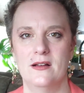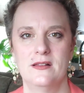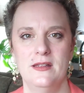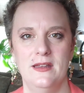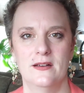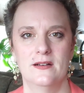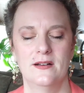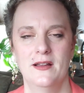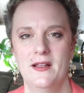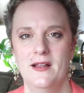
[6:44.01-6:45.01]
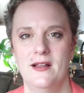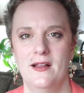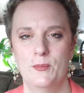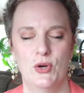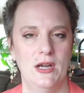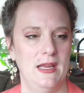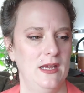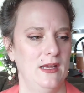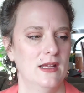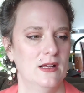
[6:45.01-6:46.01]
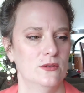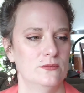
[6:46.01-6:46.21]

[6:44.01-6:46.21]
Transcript: ugly or pretty,